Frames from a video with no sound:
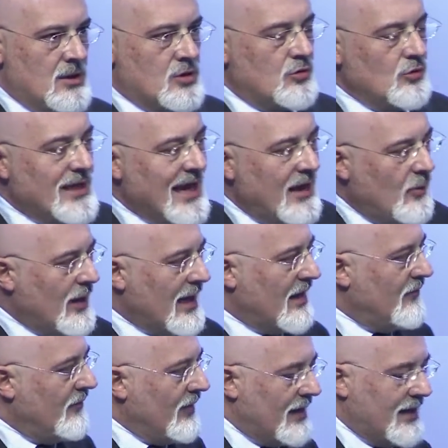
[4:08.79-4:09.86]
Today we
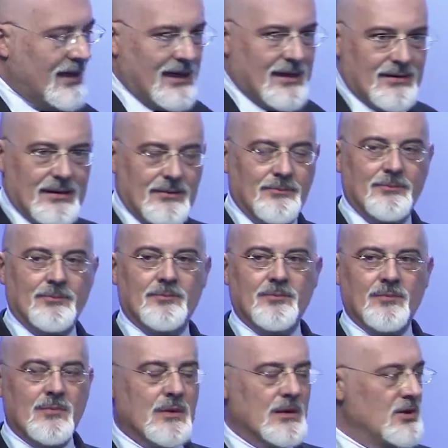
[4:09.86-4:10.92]
have here
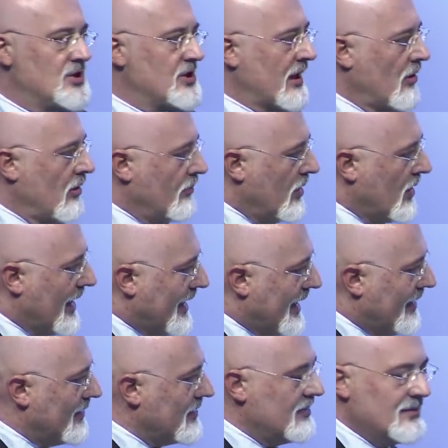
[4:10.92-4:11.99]
Jérôme
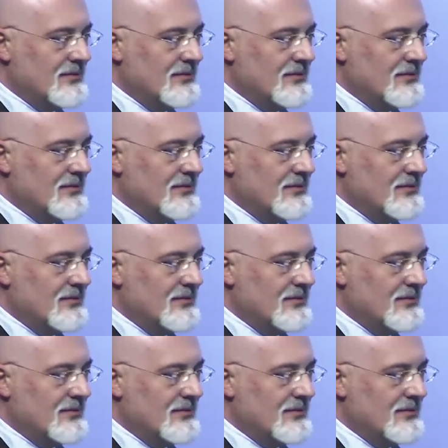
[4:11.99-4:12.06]
Bogaert,